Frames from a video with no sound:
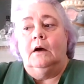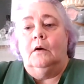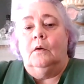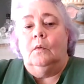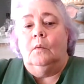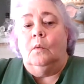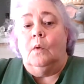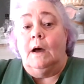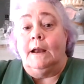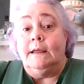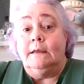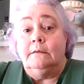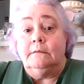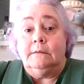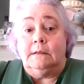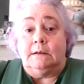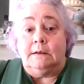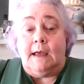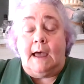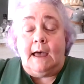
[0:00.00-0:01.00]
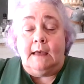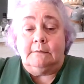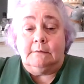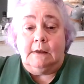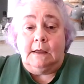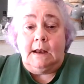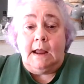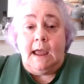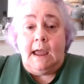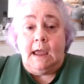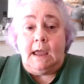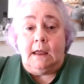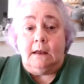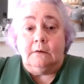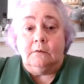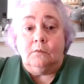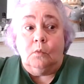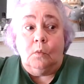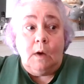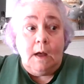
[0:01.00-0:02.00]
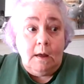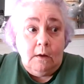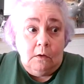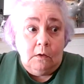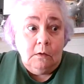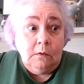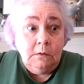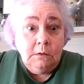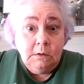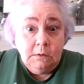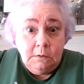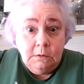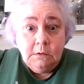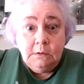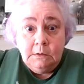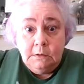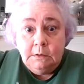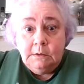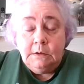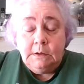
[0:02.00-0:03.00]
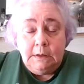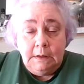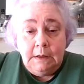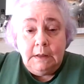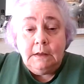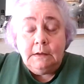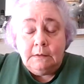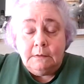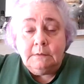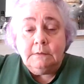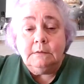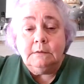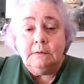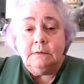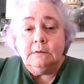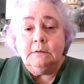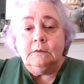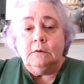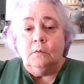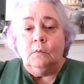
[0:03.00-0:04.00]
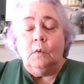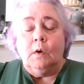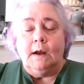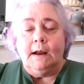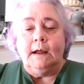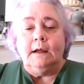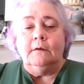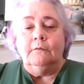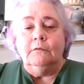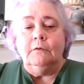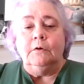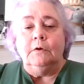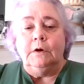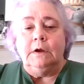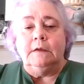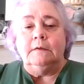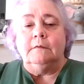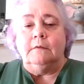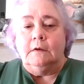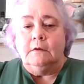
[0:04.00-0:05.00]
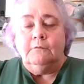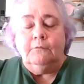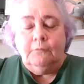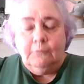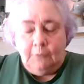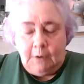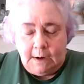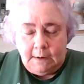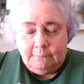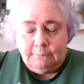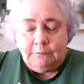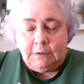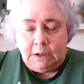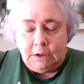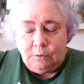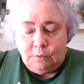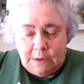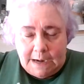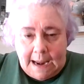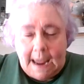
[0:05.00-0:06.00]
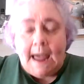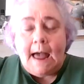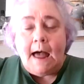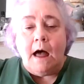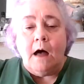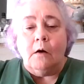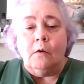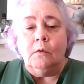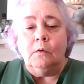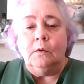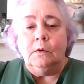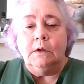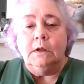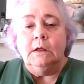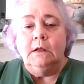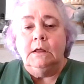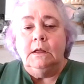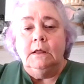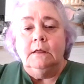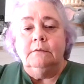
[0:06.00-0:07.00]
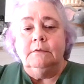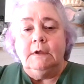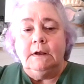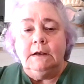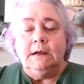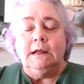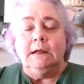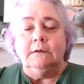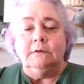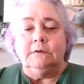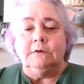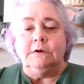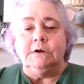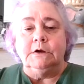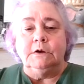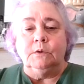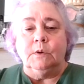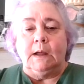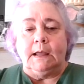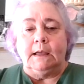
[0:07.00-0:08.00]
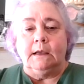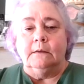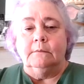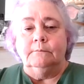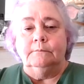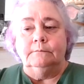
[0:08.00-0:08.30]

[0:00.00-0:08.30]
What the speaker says: What is the task at hand? Well, it's whatever is in front of you now that needs doing.